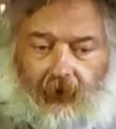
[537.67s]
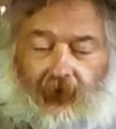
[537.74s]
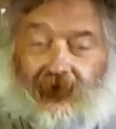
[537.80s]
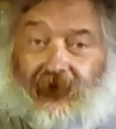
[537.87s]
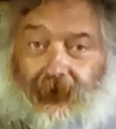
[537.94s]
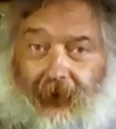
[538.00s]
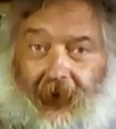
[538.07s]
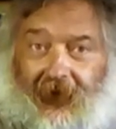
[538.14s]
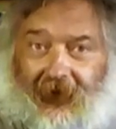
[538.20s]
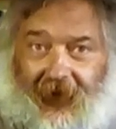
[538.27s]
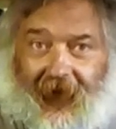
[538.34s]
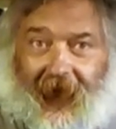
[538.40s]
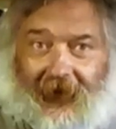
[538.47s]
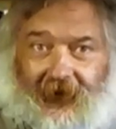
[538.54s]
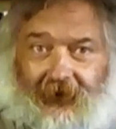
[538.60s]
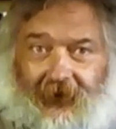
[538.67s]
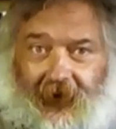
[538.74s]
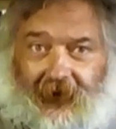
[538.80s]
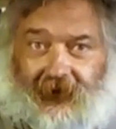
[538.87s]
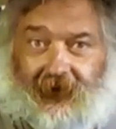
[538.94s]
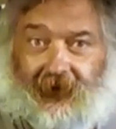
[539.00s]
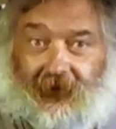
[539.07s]
which has been
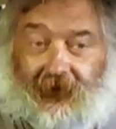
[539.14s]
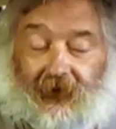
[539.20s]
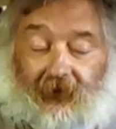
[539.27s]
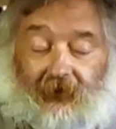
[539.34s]
deactivated